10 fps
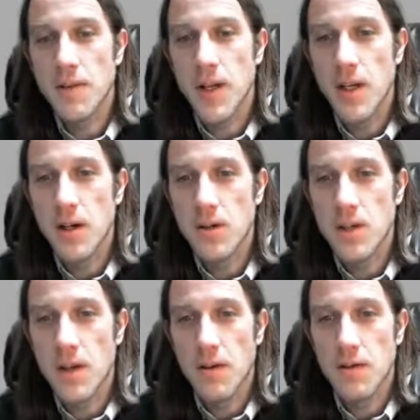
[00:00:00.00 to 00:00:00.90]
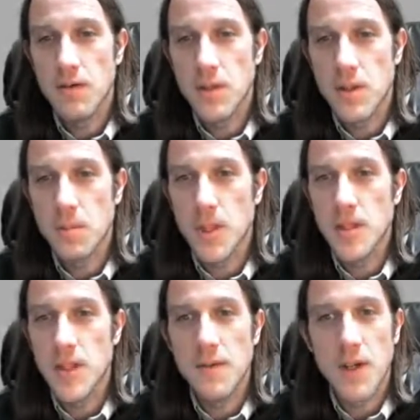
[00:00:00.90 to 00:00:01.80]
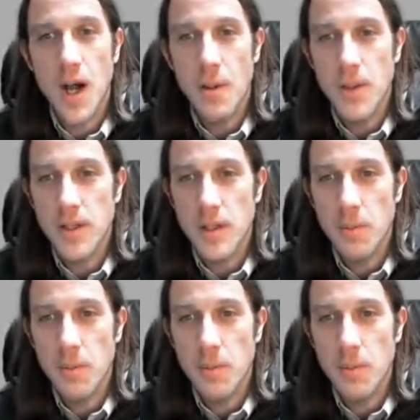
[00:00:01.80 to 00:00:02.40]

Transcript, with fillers: videos of, just please leave a comment.